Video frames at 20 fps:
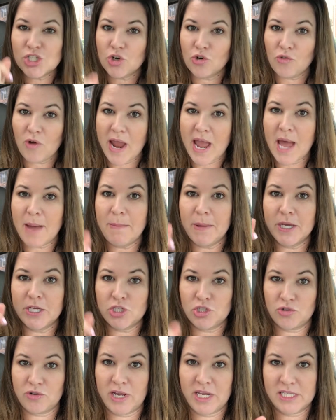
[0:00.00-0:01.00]
is
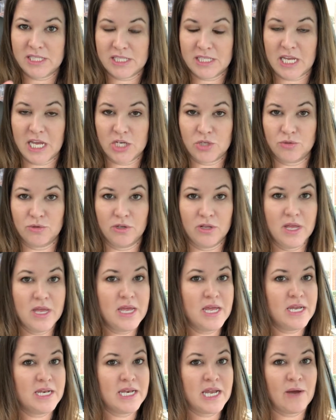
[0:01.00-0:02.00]
grab a train
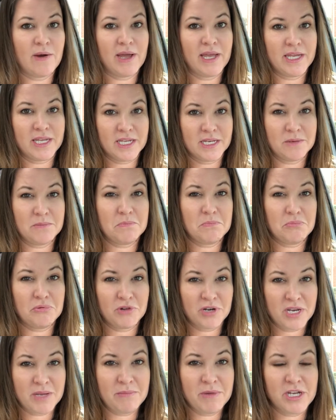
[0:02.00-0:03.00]
schedule. Now, I can
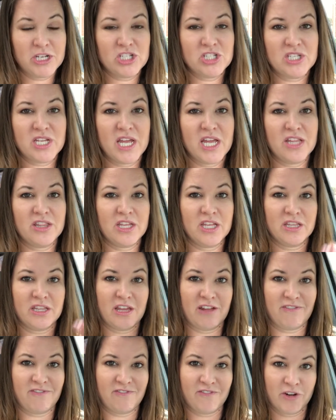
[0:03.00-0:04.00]
pretty much say
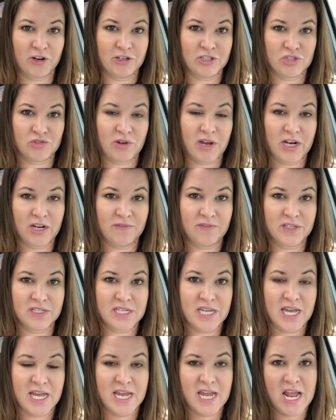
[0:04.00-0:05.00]
that that first ride
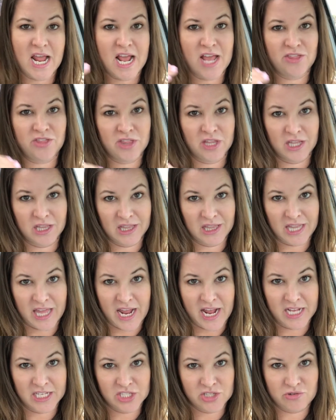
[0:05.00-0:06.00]
of the day and the
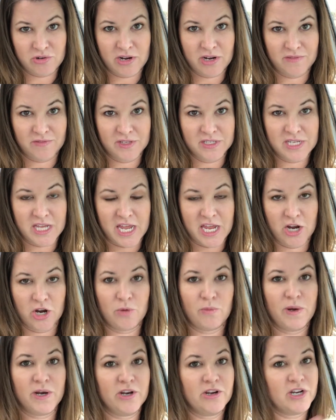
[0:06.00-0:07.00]
last ride of the
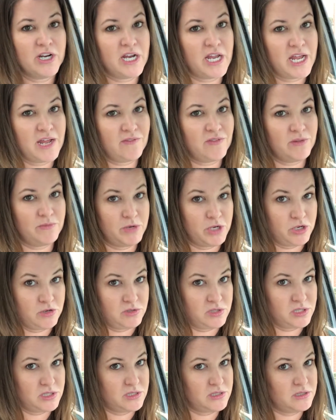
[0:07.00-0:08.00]
day are when you're going to have the
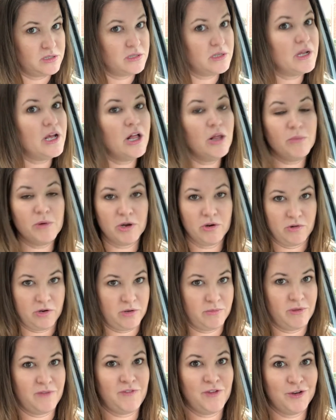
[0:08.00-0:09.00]
most
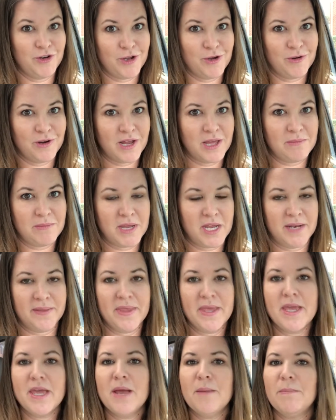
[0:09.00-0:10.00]
elbow room, if you know what I
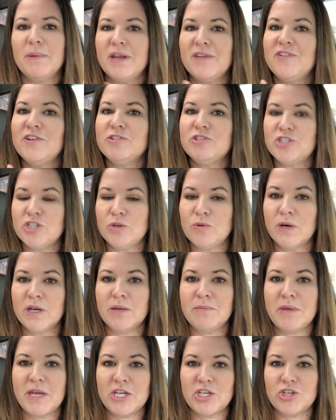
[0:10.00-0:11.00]
mean. But if you
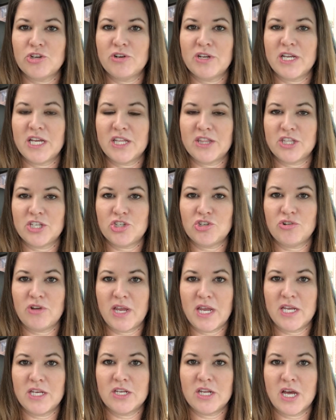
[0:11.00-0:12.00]
do want to make sure to get the
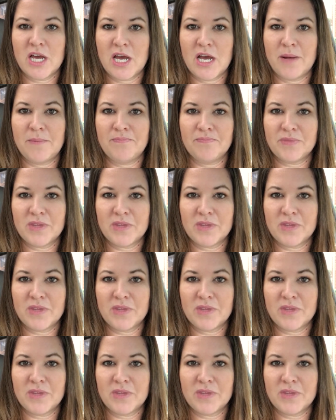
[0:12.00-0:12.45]
train,